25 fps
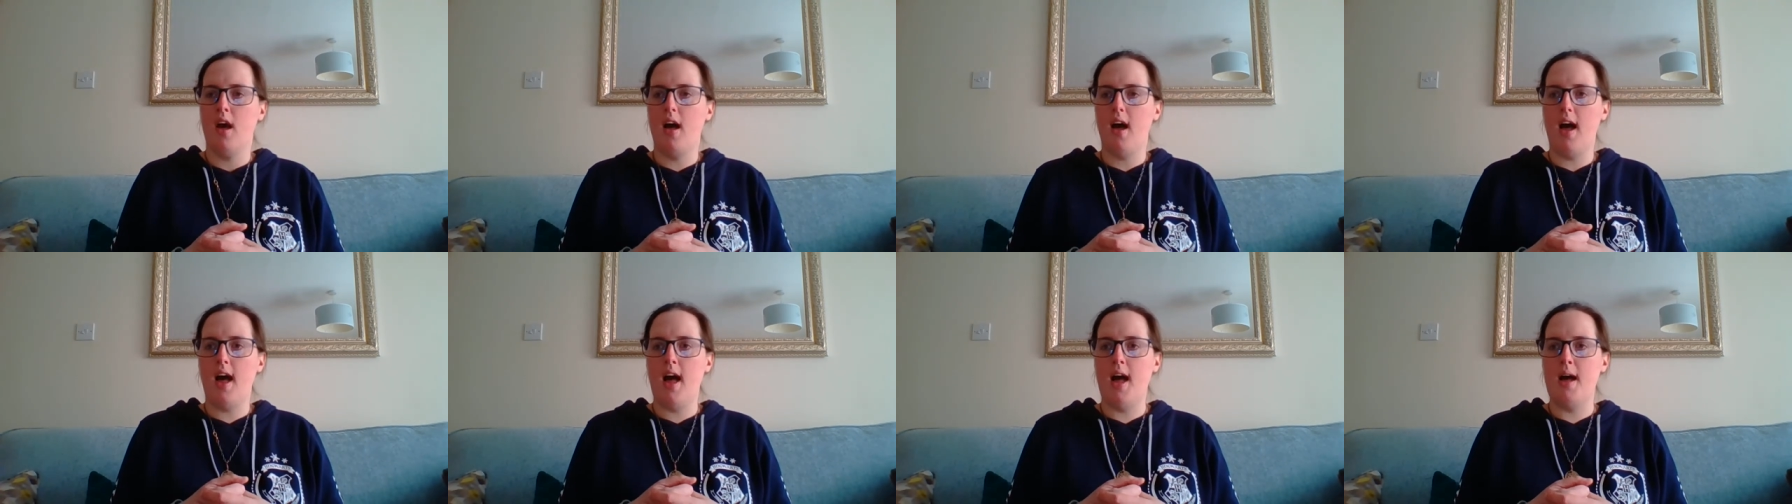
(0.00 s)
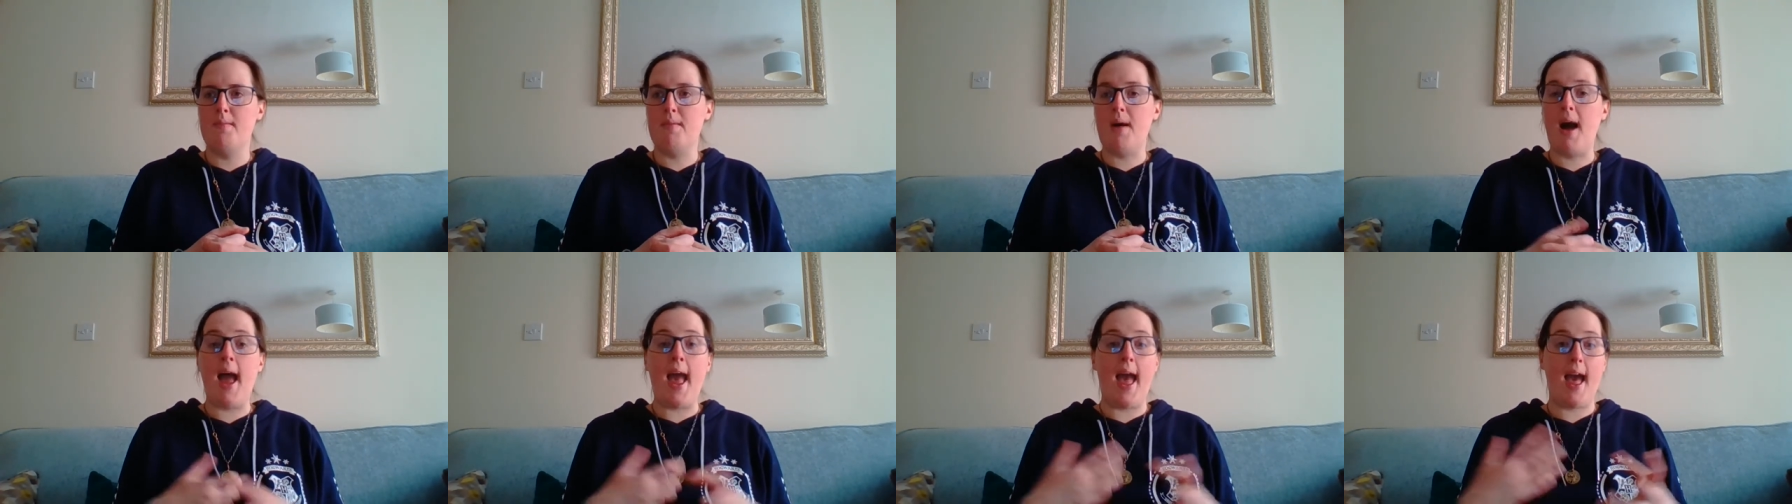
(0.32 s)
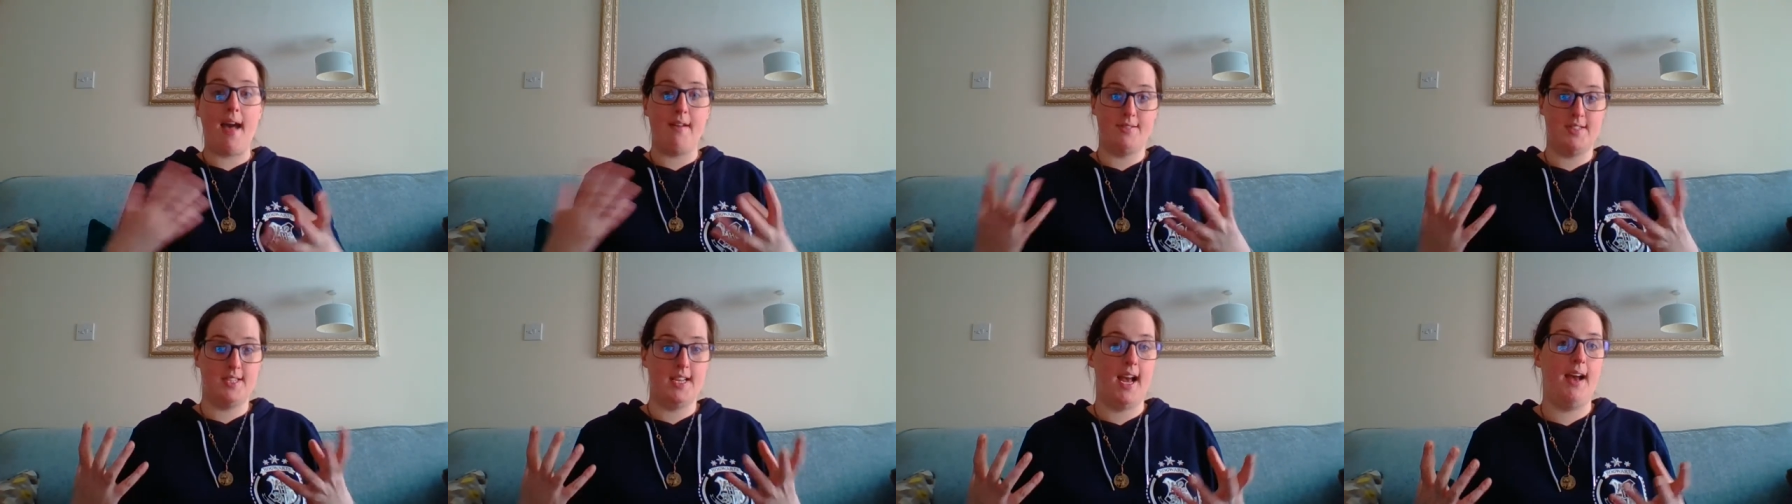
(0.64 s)
um, I
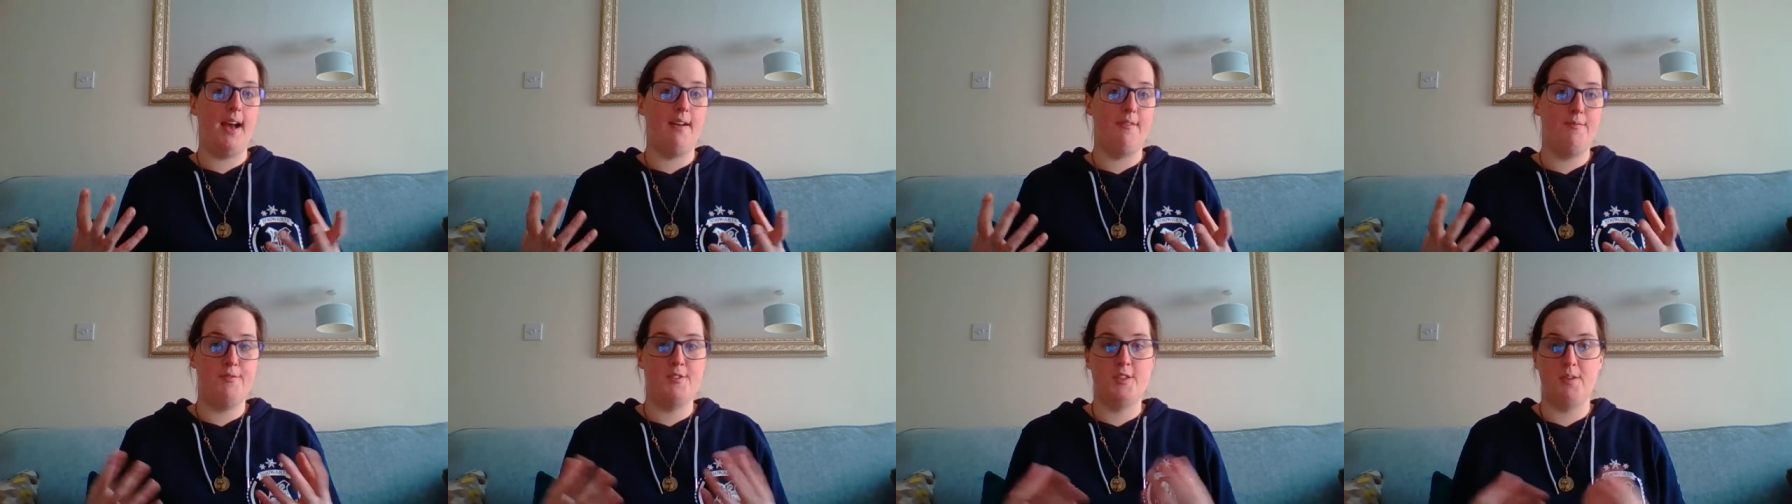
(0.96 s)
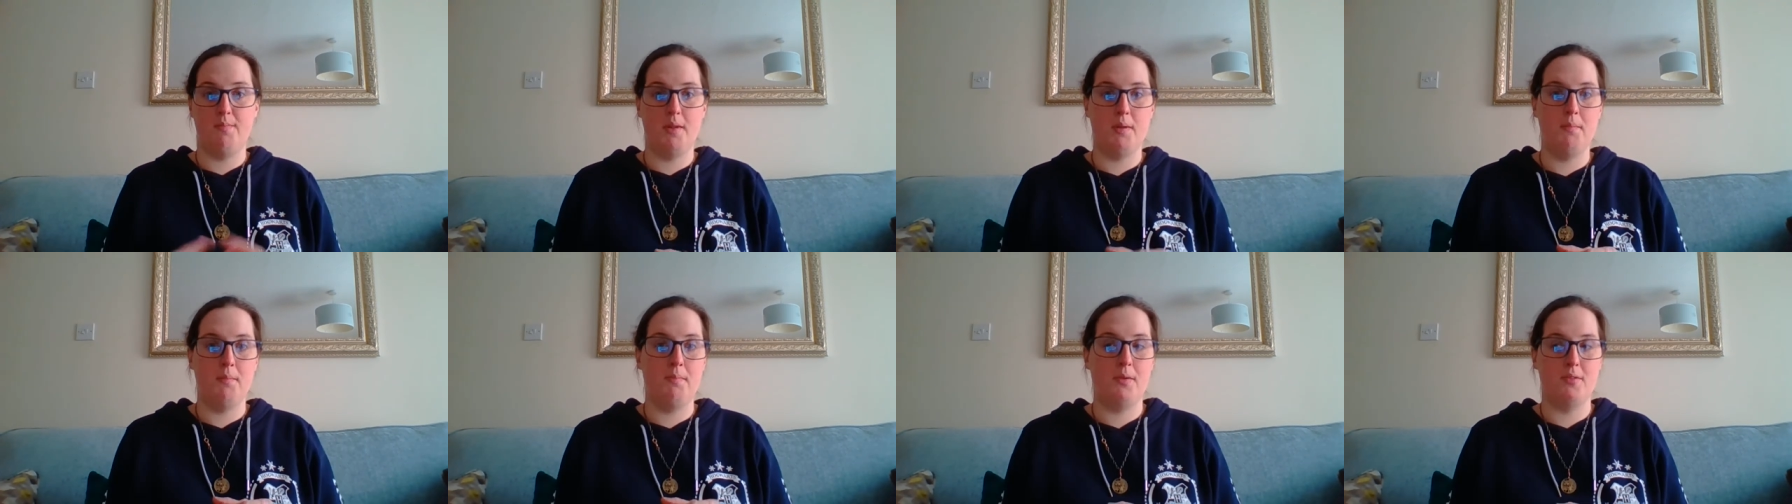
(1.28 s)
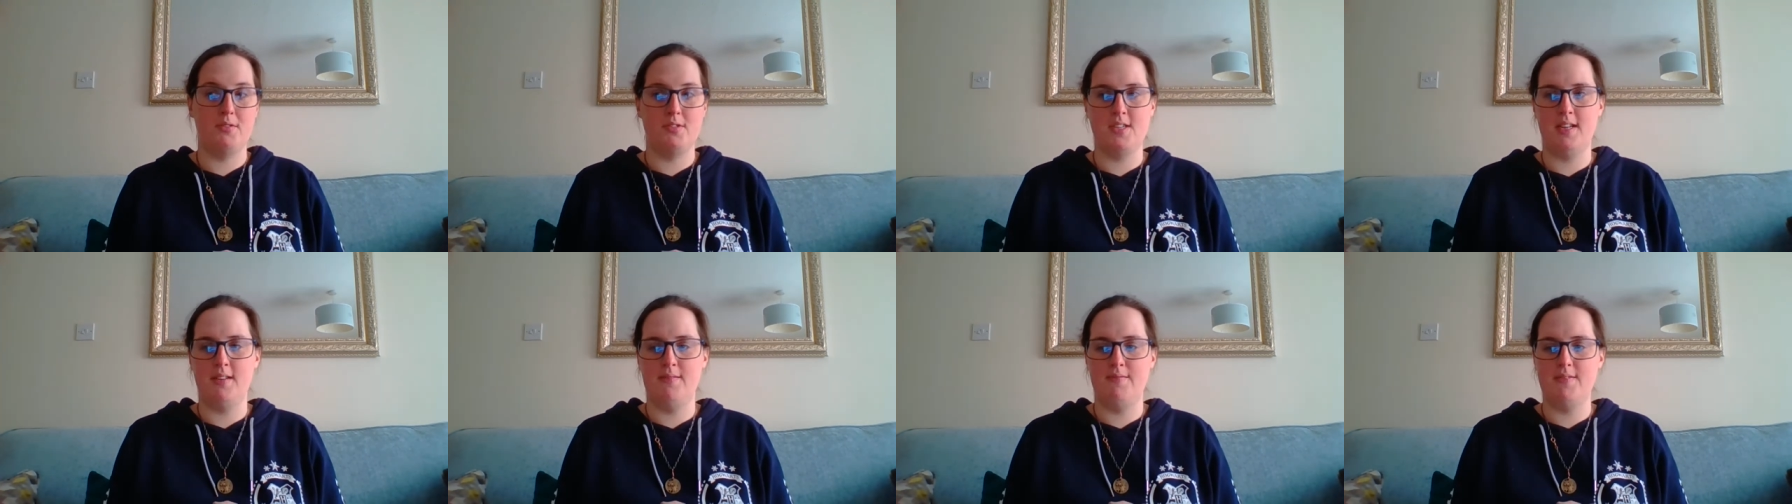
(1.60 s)
have to have something
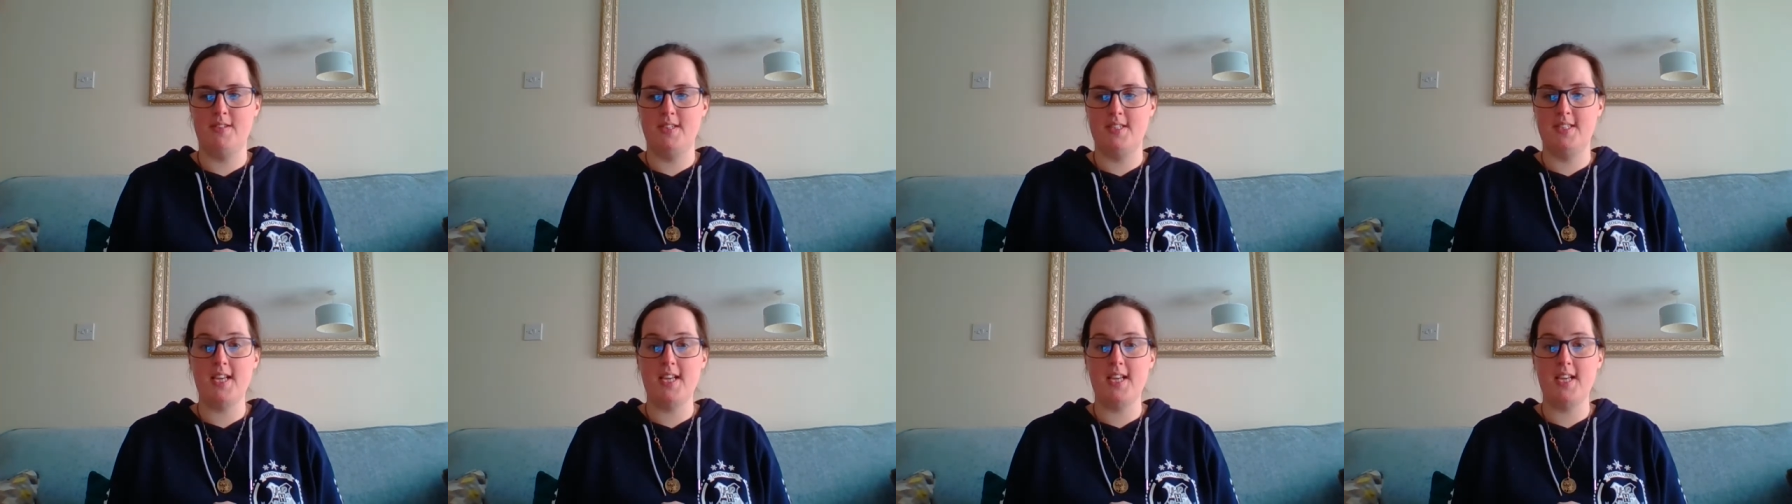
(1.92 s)
positive to